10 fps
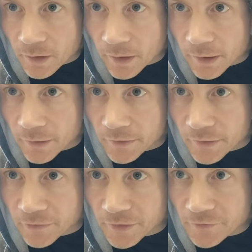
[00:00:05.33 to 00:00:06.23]
And
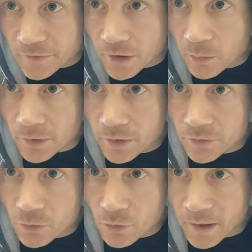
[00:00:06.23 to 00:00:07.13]
in this video, we're going to
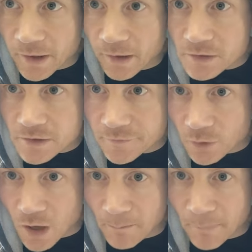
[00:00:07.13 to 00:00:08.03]
talk about how to
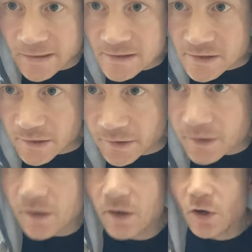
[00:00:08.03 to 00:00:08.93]
feel amazing